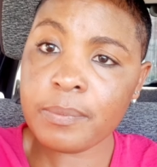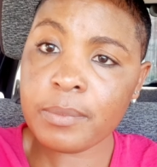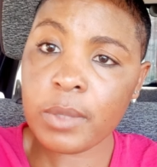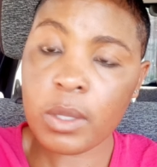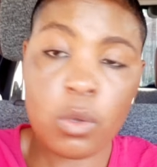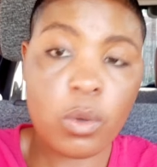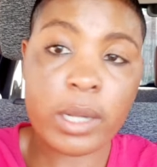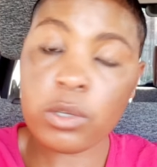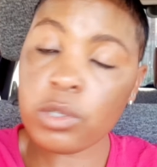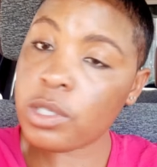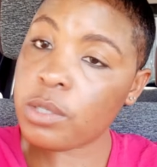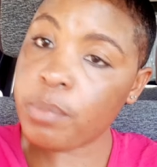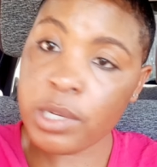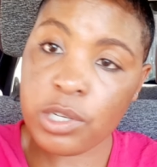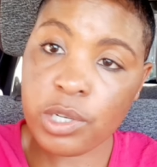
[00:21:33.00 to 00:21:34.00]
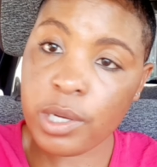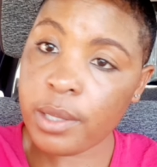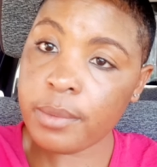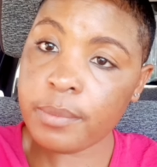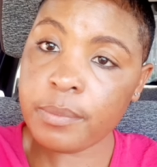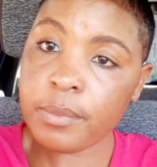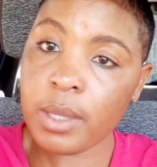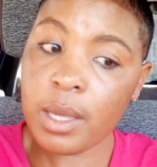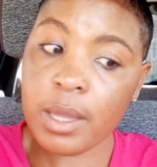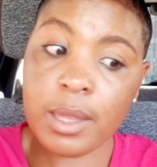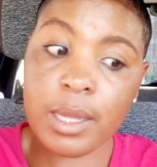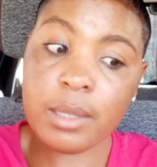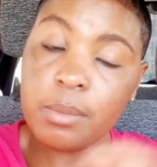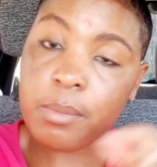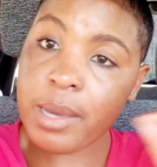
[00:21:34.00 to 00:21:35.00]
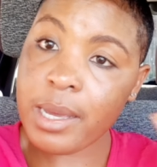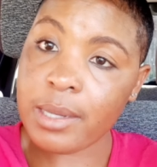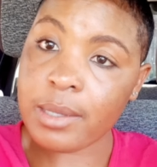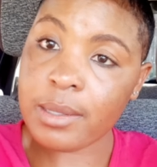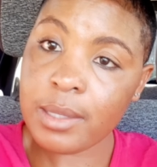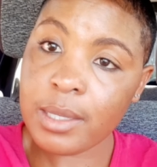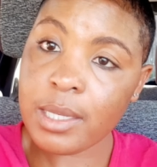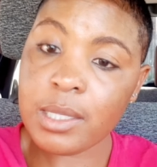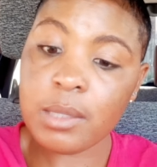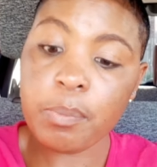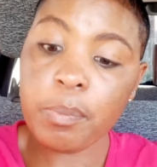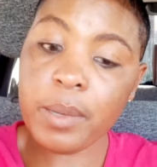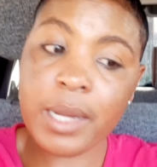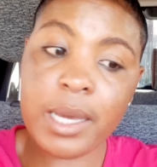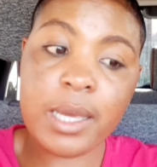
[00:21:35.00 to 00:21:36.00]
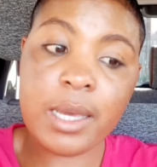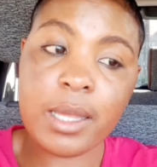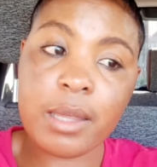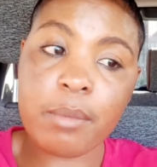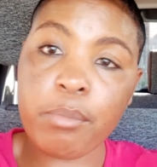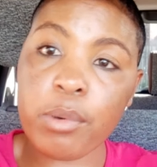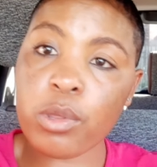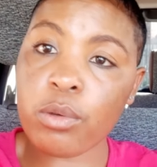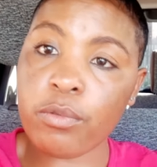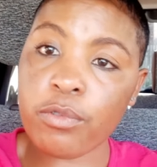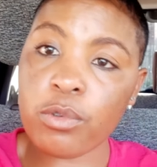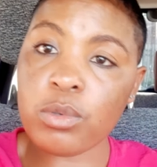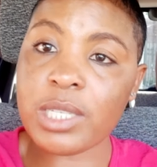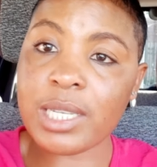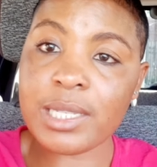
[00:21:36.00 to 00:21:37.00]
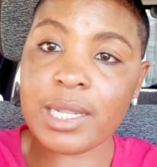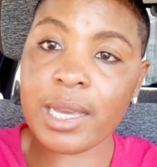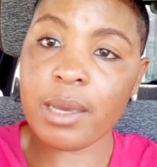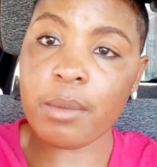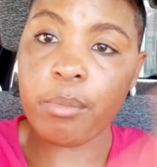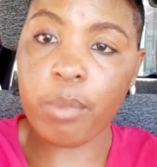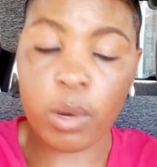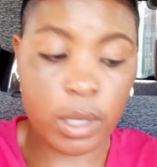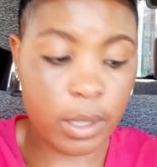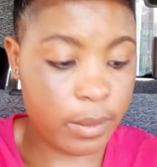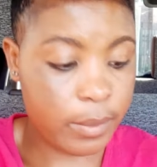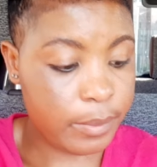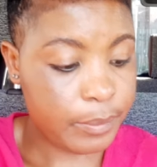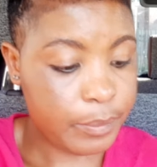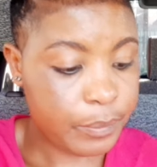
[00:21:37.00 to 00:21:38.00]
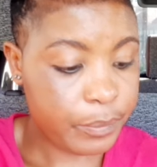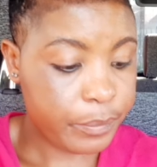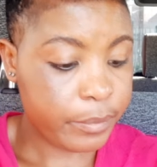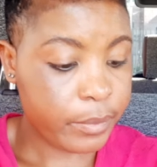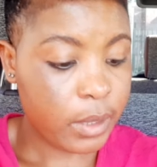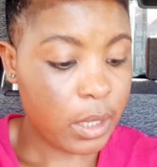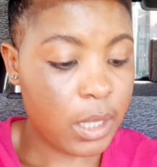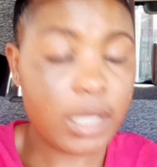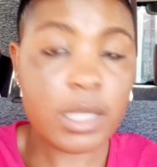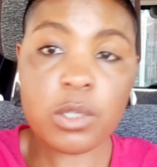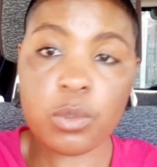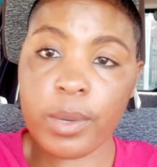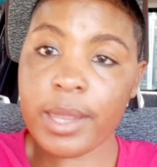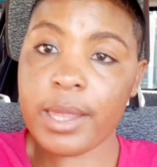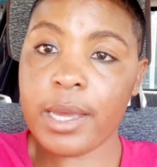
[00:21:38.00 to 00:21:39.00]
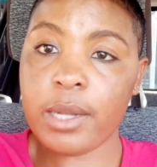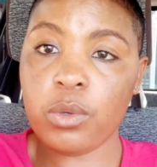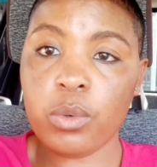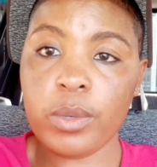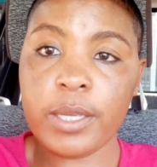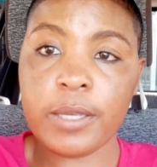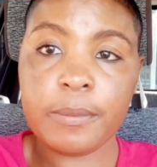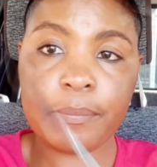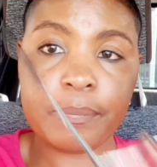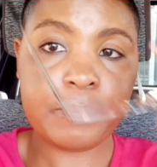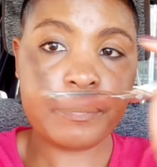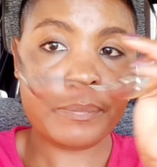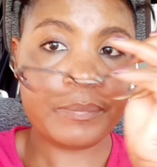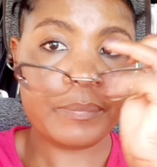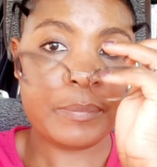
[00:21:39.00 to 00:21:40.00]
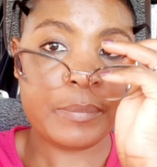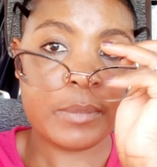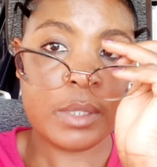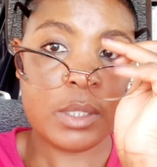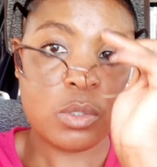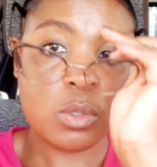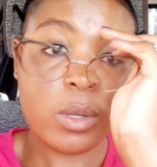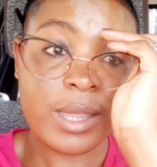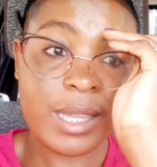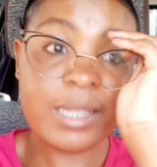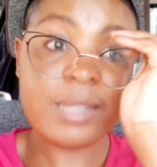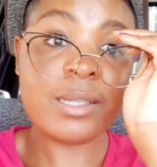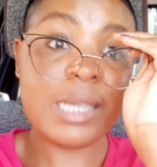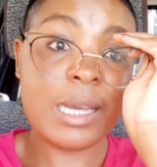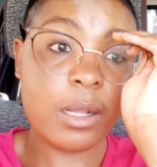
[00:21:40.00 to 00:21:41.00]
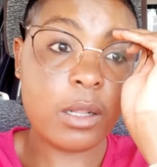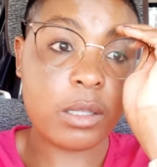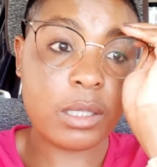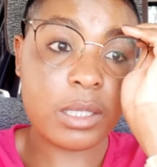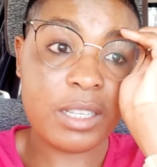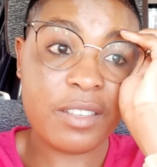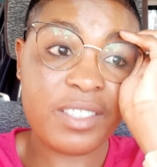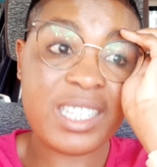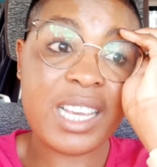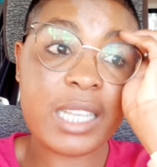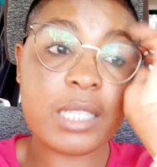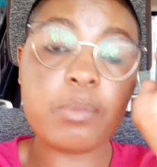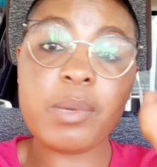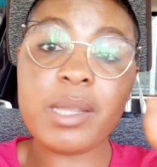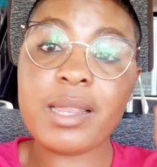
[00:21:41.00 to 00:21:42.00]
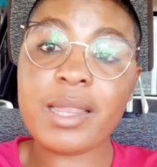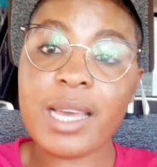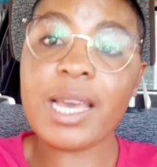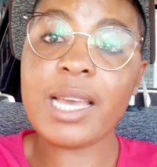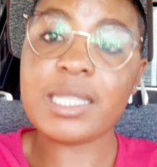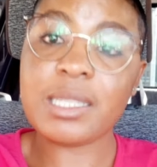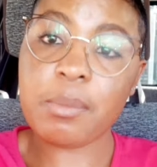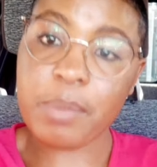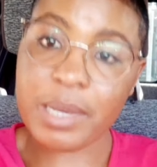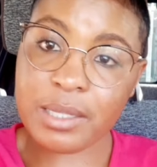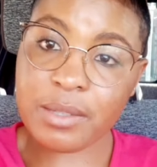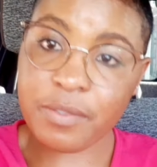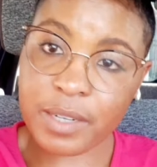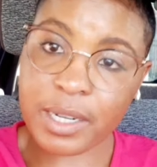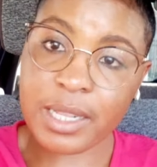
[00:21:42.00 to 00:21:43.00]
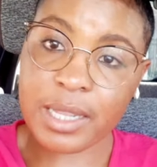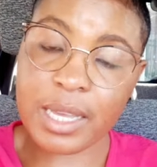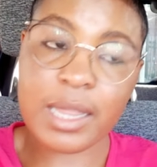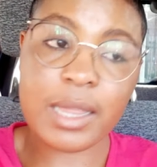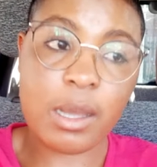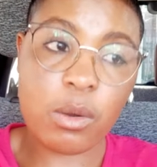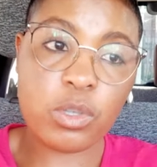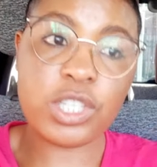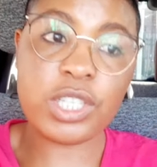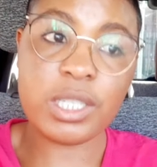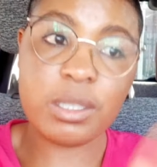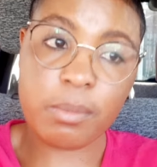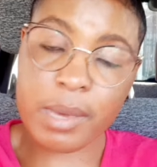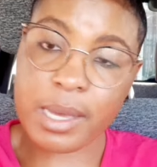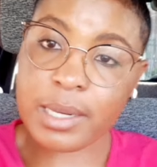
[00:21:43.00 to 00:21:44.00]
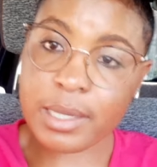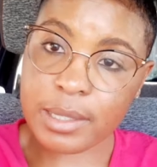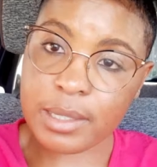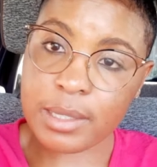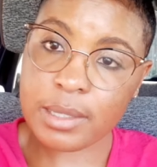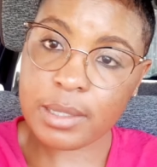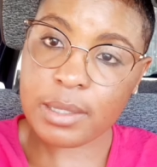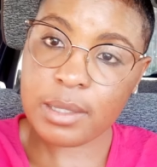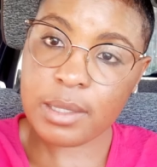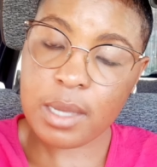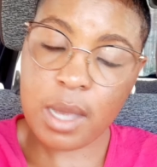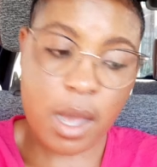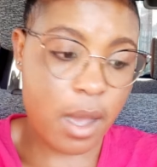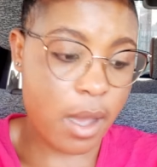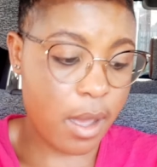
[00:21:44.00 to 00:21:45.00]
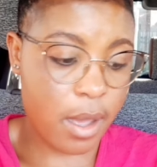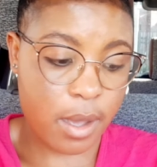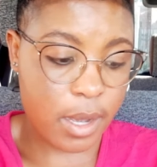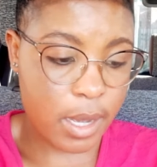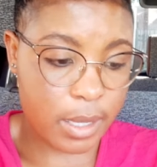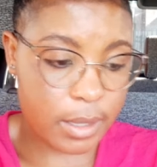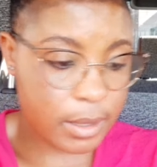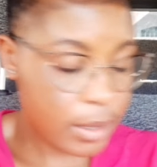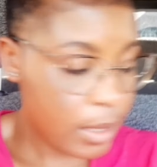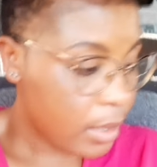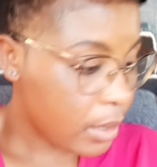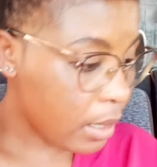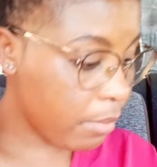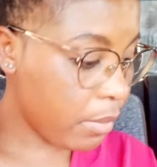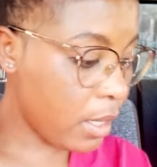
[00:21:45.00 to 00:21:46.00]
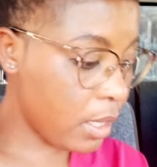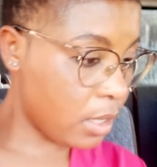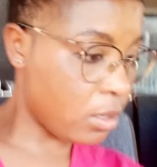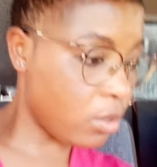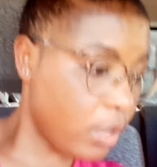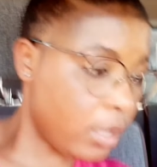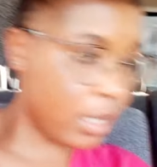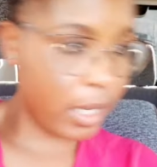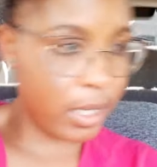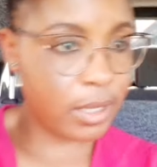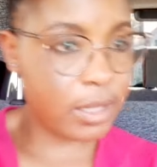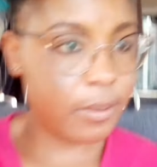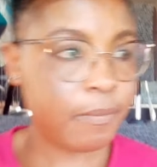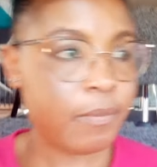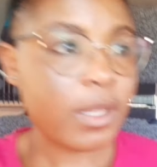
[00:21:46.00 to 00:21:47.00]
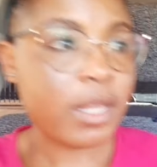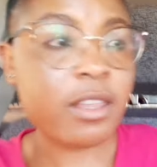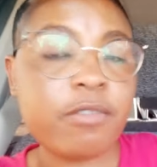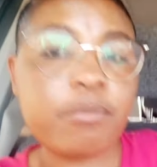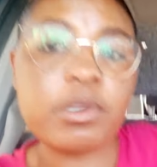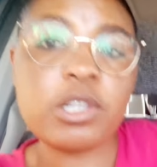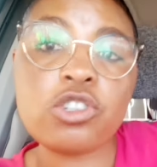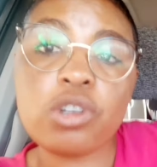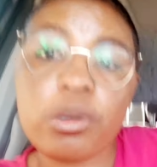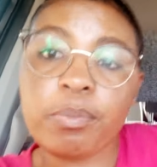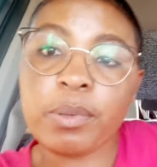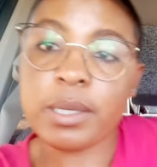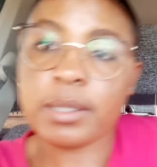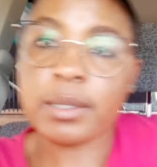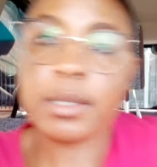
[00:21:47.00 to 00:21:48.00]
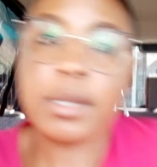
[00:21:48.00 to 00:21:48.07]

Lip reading: You are not special. That man is playing the both of you just like a ball. That is what they are doing. So that girl, if she has been there as a best friend and now she's married, guys, something is not right. They've been chopping.